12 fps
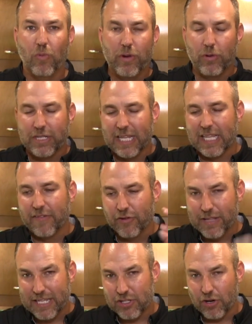We will
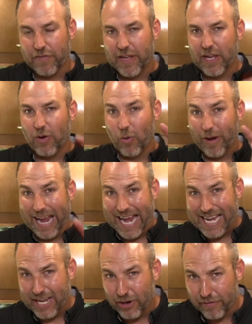deliver this RV or
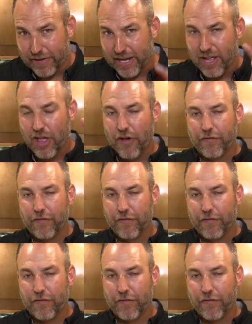any RV